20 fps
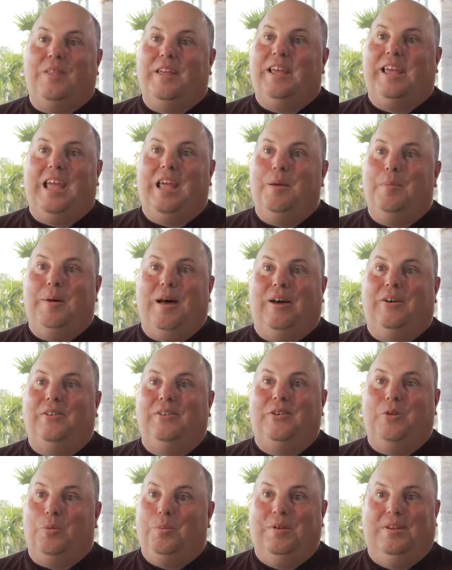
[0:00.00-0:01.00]
they're thinking
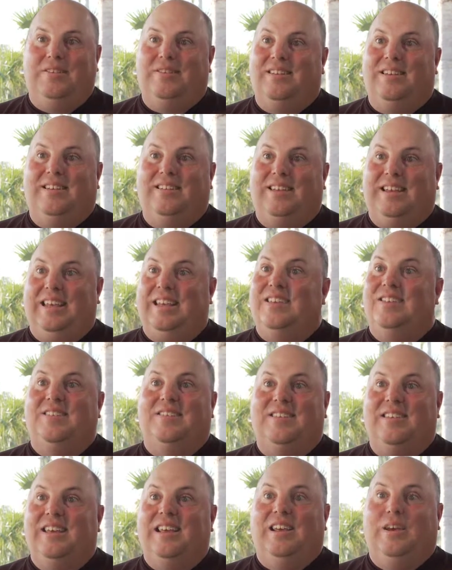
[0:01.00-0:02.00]
about your business
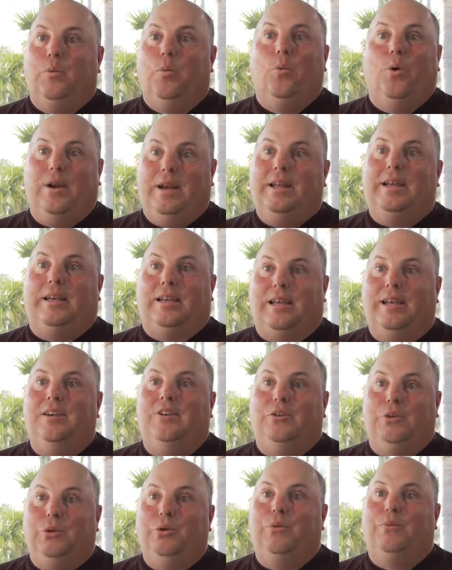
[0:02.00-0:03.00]
is what it
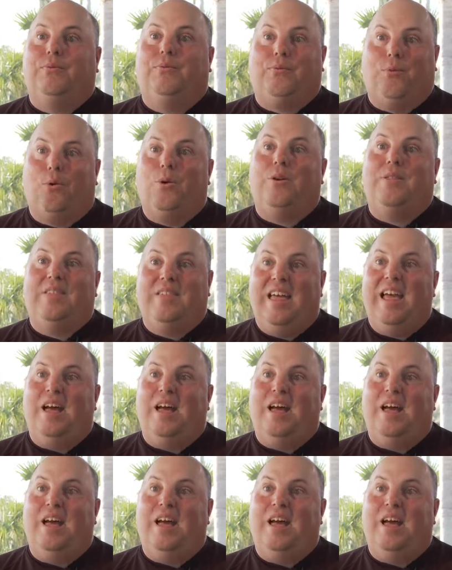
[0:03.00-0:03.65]
can do for